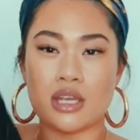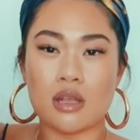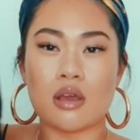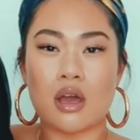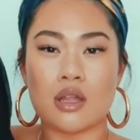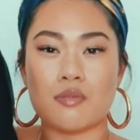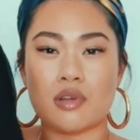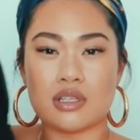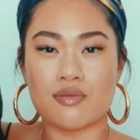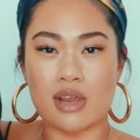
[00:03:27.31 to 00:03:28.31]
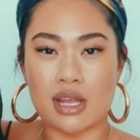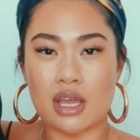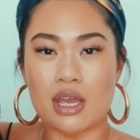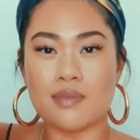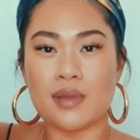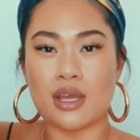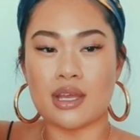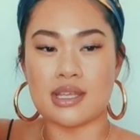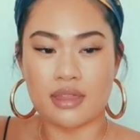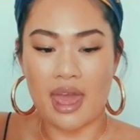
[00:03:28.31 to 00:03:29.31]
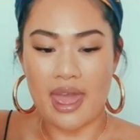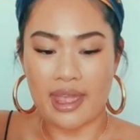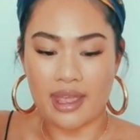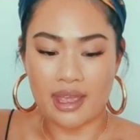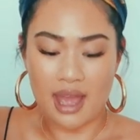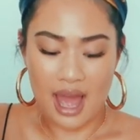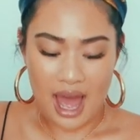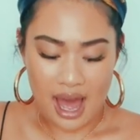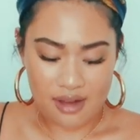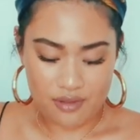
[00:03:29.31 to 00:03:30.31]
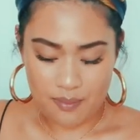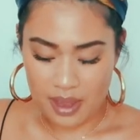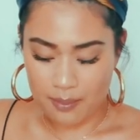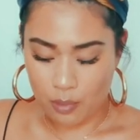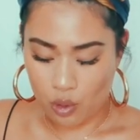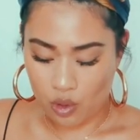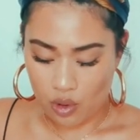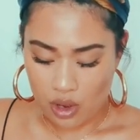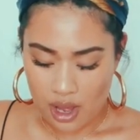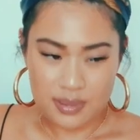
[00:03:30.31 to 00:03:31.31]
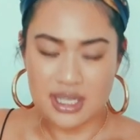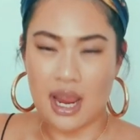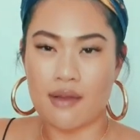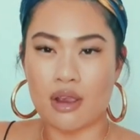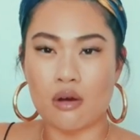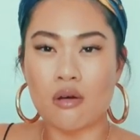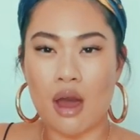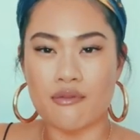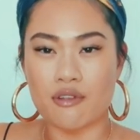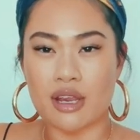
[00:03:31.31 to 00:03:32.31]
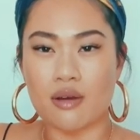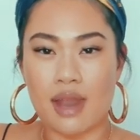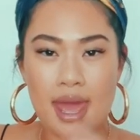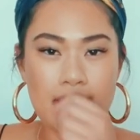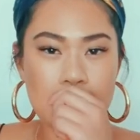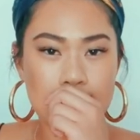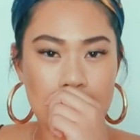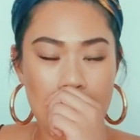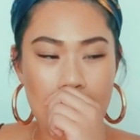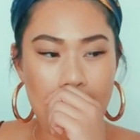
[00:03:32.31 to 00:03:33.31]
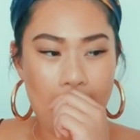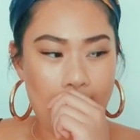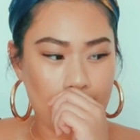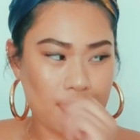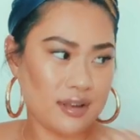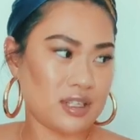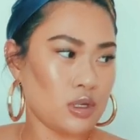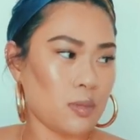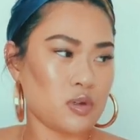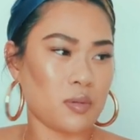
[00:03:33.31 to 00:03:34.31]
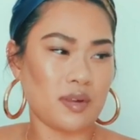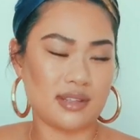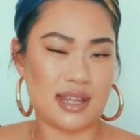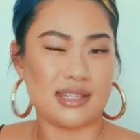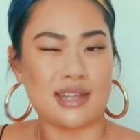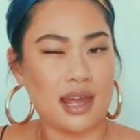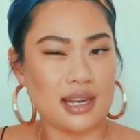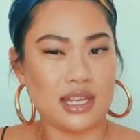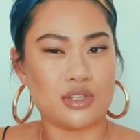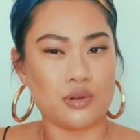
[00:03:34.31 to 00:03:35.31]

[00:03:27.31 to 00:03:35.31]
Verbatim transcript: the New Look ones are really good because they have a bit more material covering your legs um, whereas the Topshop ones, they're slightly